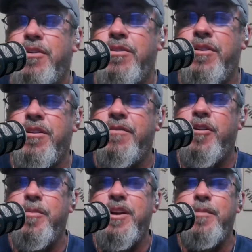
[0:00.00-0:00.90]
on the
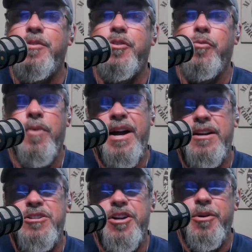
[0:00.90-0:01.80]
Farm to Table
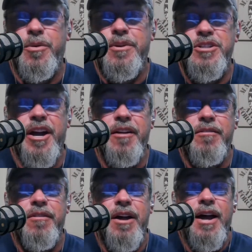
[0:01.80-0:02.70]
Direct Show
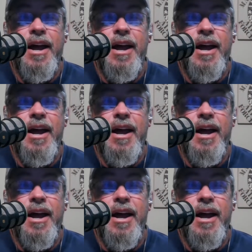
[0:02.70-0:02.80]
channel.